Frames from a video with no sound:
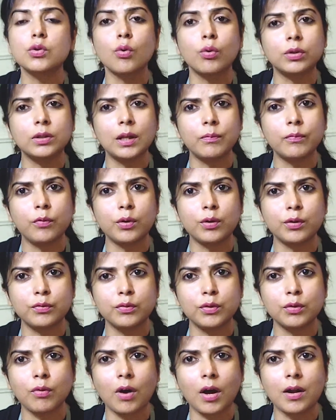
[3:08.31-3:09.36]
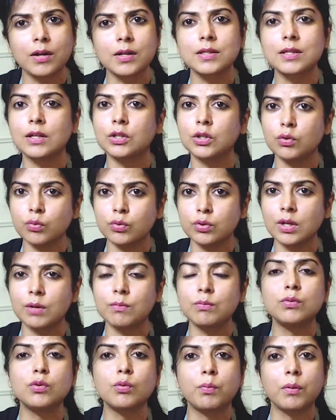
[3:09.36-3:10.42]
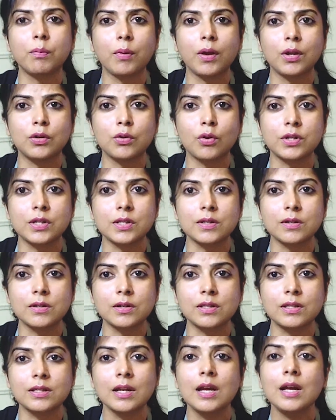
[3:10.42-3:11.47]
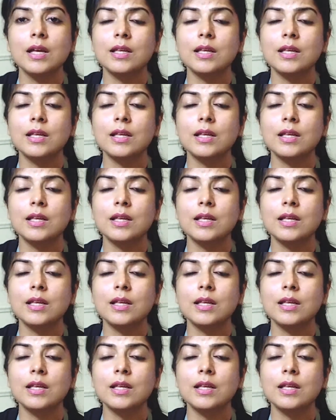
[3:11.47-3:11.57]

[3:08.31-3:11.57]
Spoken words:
Soak them for a few hours and use them to prepare your desserts.